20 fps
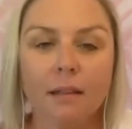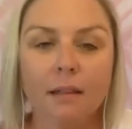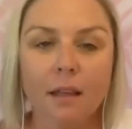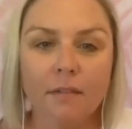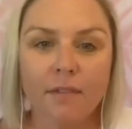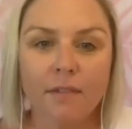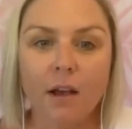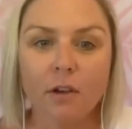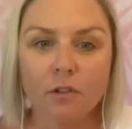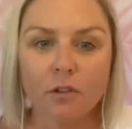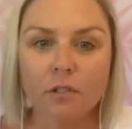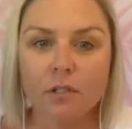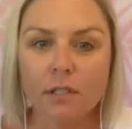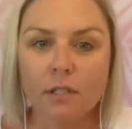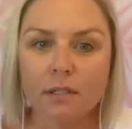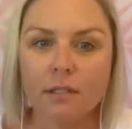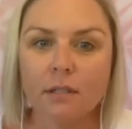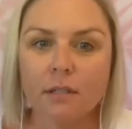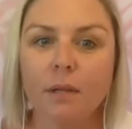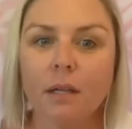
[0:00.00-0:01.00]
their value
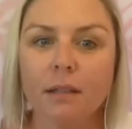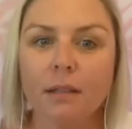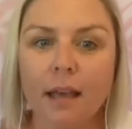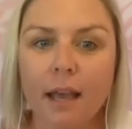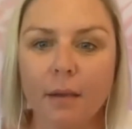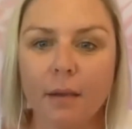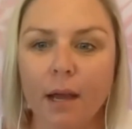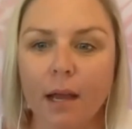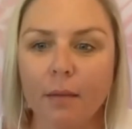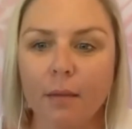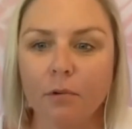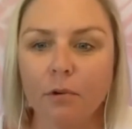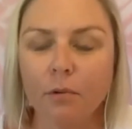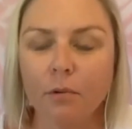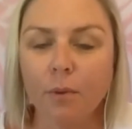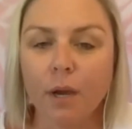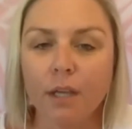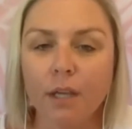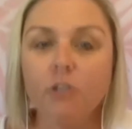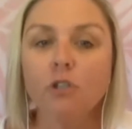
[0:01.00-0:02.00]
system that they were able to
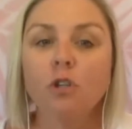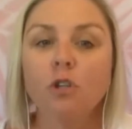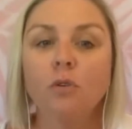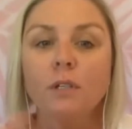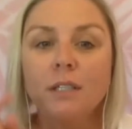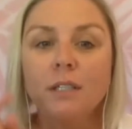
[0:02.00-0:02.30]
buy into.